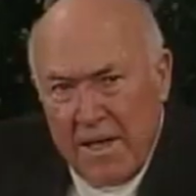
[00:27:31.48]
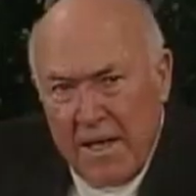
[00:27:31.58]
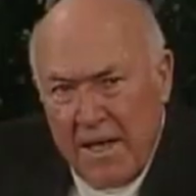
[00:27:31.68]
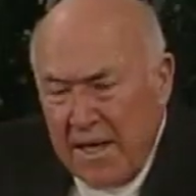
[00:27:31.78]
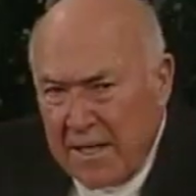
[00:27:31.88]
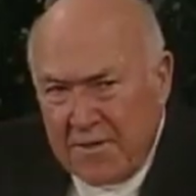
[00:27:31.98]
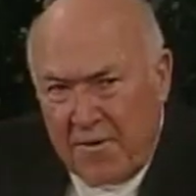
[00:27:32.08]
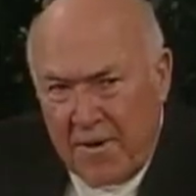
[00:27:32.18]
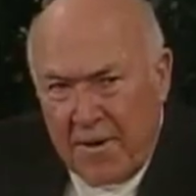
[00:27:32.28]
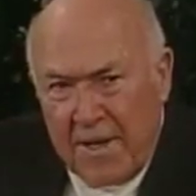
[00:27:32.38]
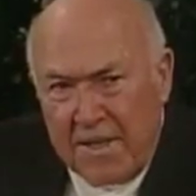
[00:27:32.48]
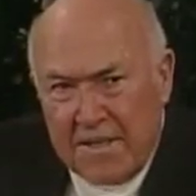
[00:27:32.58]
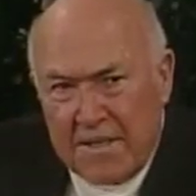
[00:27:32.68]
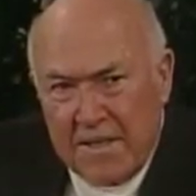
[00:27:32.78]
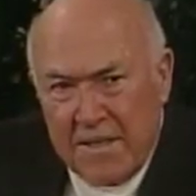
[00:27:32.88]
He gets
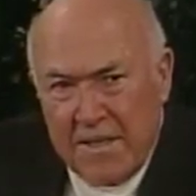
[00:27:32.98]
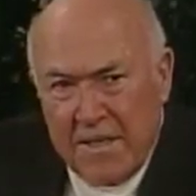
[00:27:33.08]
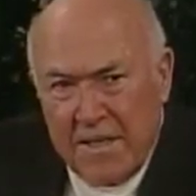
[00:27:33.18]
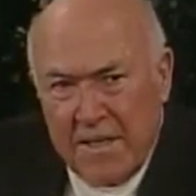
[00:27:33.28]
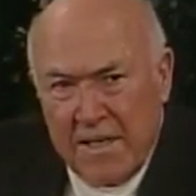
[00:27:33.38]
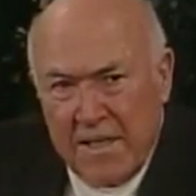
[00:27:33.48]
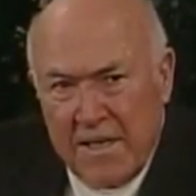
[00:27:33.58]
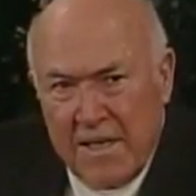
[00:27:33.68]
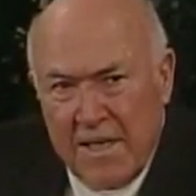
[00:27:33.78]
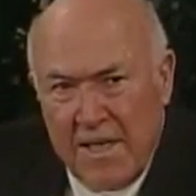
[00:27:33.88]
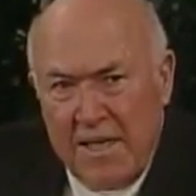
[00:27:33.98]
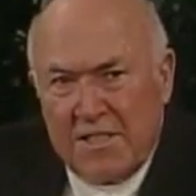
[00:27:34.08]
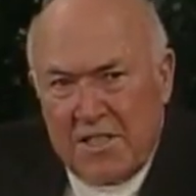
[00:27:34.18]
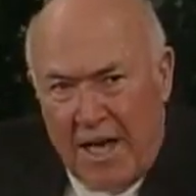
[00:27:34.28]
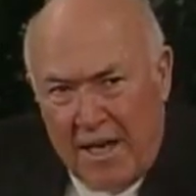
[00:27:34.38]
furious.
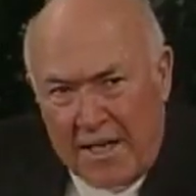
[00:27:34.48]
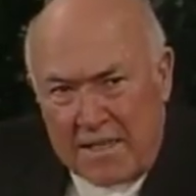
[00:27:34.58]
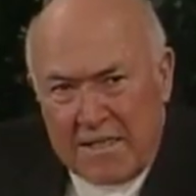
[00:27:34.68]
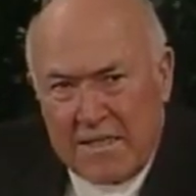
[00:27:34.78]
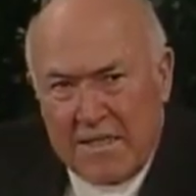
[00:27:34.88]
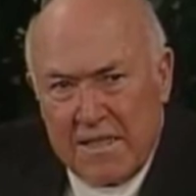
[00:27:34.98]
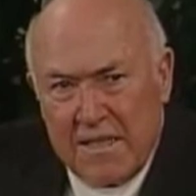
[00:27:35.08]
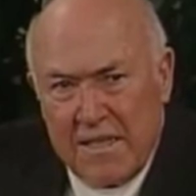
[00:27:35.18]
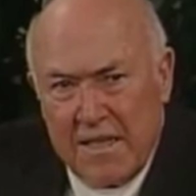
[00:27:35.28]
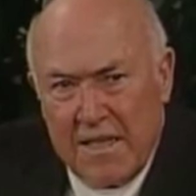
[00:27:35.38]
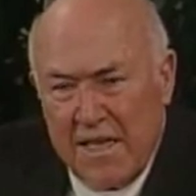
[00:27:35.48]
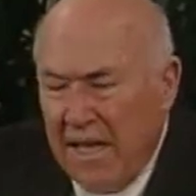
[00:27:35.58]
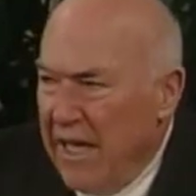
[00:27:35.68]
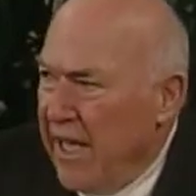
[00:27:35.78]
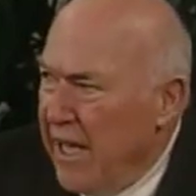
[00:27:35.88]
He's jealous.
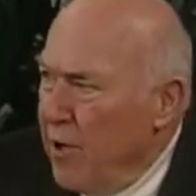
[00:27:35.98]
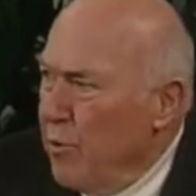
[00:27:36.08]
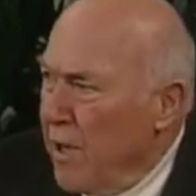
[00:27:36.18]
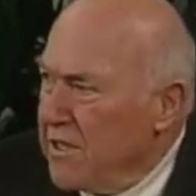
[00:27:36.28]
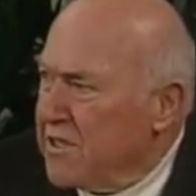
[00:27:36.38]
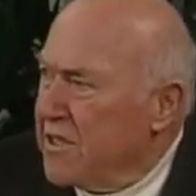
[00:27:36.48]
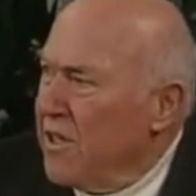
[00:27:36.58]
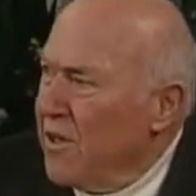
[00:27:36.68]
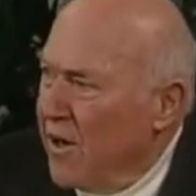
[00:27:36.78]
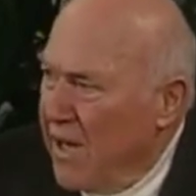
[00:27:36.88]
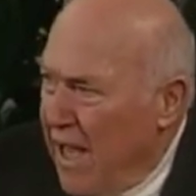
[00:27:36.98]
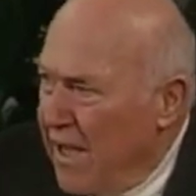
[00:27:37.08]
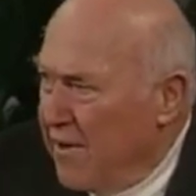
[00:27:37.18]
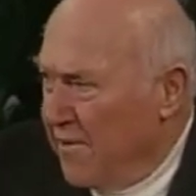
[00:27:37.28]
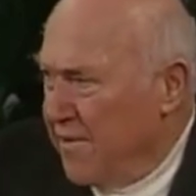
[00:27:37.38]
He wants your
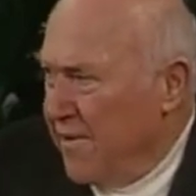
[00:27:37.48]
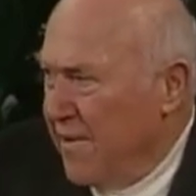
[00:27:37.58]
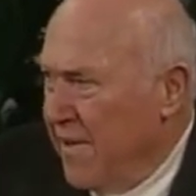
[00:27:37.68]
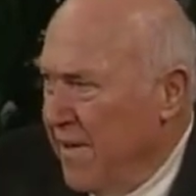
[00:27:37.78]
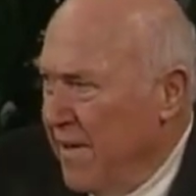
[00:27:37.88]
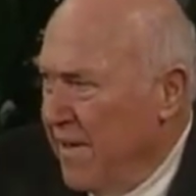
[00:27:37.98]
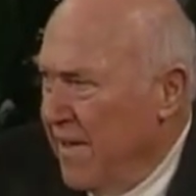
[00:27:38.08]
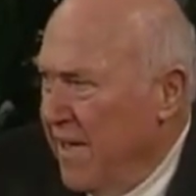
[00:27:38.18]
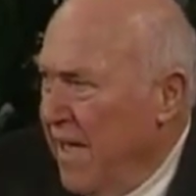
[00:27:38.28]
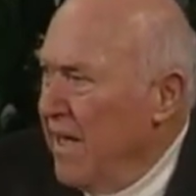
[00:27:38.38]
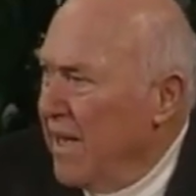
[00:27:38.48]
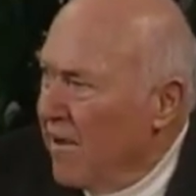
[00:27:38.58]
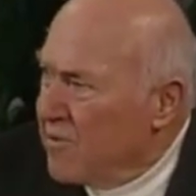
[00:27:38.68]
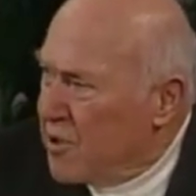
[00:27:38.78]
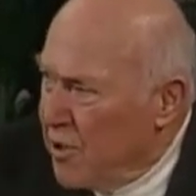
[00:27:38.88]
love. He
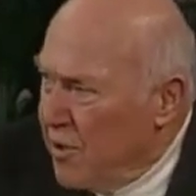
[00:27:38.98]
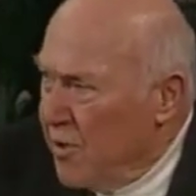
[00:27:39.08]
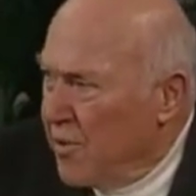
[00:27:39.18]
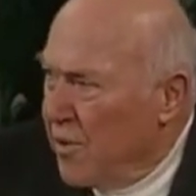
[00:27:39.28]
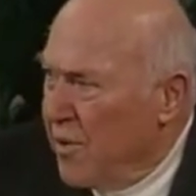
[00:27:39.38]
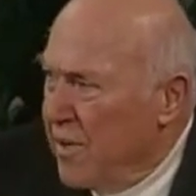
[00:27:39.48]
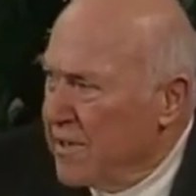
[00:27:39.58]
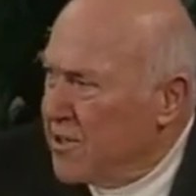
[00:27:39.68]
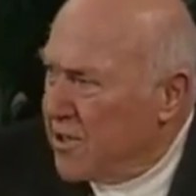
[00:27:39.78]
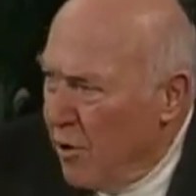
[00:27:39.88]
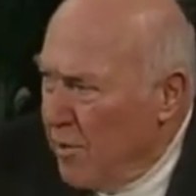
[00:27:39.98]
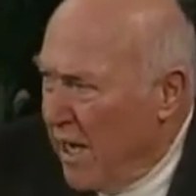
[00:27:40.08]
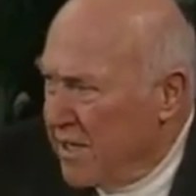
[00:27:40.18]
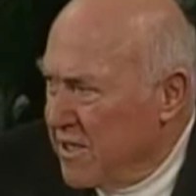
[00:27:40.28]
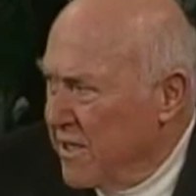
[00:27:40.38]
loves you so
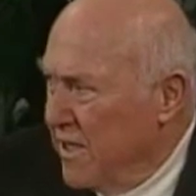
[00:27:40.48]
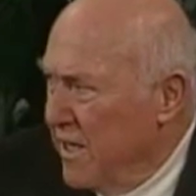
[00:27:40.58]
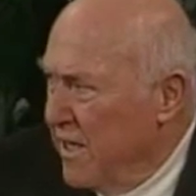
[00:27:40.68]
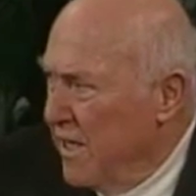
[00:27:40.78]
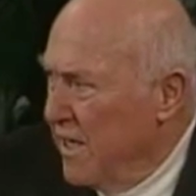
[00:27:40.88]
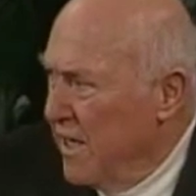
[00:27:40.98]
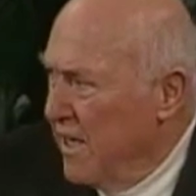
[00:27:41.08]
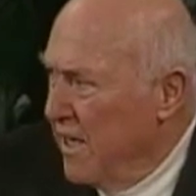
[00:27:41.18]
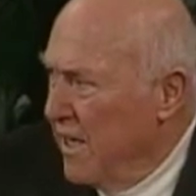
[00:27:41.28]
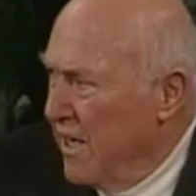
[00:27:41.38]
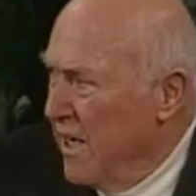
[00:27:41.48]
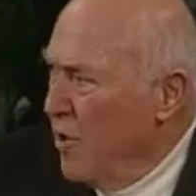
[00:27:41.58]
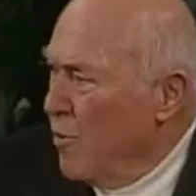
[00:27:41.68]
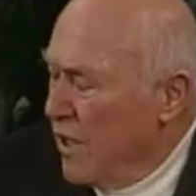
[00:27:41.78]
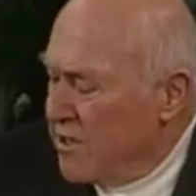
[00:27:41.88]
much
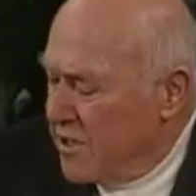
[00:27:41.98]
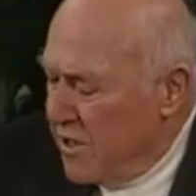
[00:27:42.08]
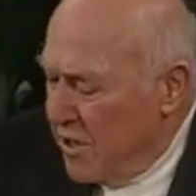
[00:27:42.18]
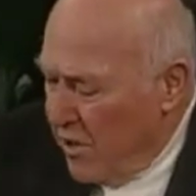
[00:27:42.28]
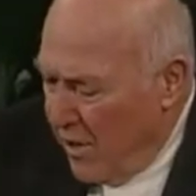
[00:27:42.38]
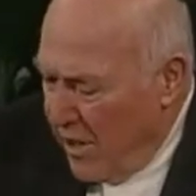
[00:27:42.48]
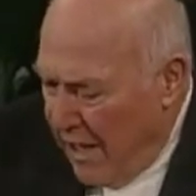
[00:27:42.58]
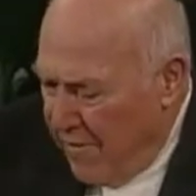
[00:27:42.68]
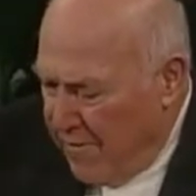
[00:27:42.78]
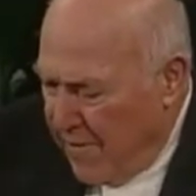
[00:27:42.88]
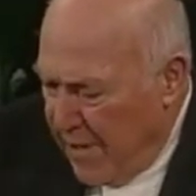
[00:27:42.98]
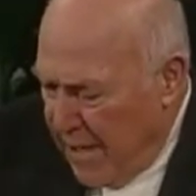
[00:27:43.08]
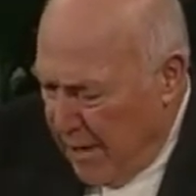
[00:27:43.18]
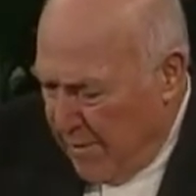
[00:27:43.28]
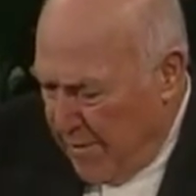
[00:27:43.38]
he wants your love for
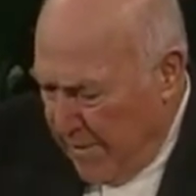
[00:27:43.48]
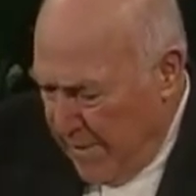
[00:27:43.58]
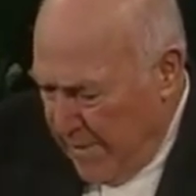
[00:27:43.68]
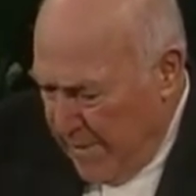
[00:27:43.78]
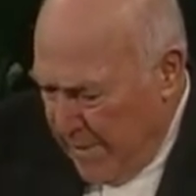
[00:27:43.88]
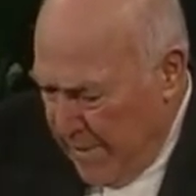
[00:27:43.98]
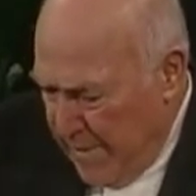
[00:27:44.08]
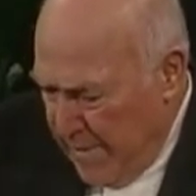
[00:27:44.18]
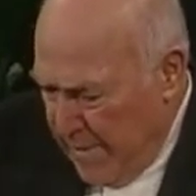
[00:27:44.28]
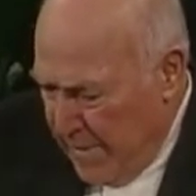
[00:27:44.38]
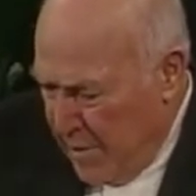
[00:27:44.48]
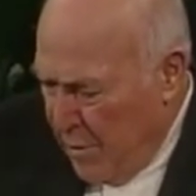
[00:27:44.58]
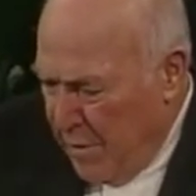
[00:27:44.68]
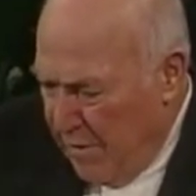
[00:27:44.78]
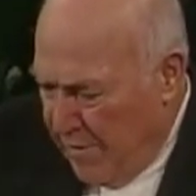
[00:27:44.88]
Him
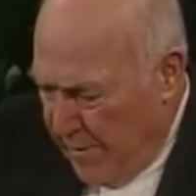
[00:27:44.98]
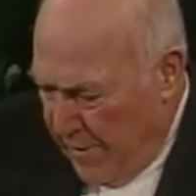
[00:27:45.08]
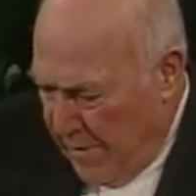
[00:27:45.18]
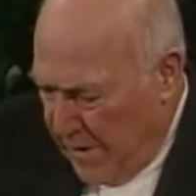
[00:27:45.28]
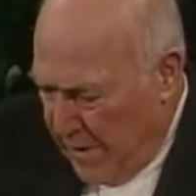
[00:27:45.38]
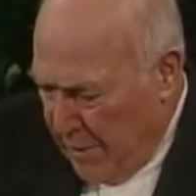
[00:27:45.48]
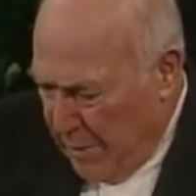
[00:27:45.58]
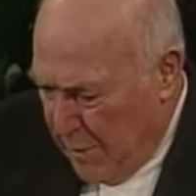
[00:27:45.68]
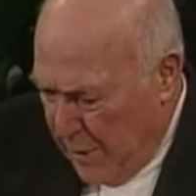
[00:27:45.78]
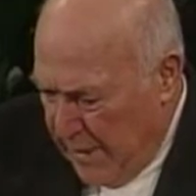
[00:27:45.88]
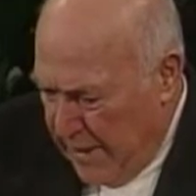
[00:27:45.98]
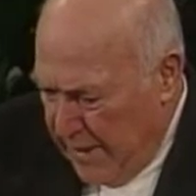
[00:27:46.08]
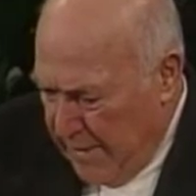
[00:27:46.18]
to be full and complete.